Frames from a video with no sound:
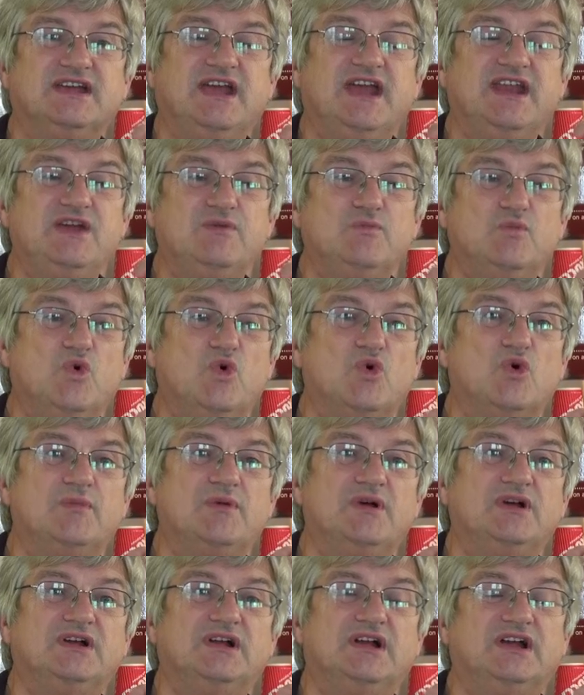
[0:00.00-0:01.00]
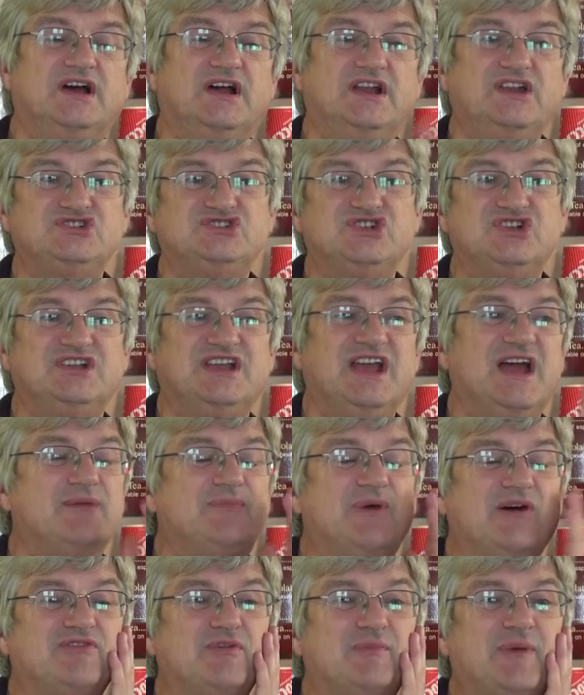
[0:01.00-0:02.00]
getting warm and it shouldn't get
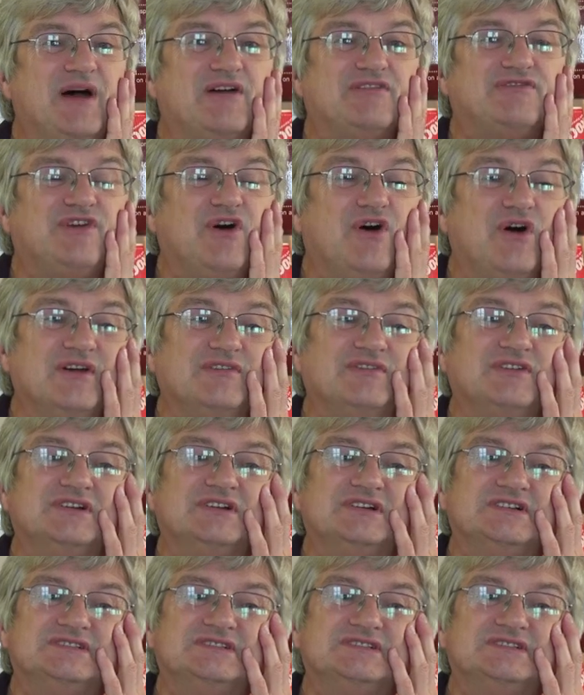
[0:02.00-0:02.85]
above about five.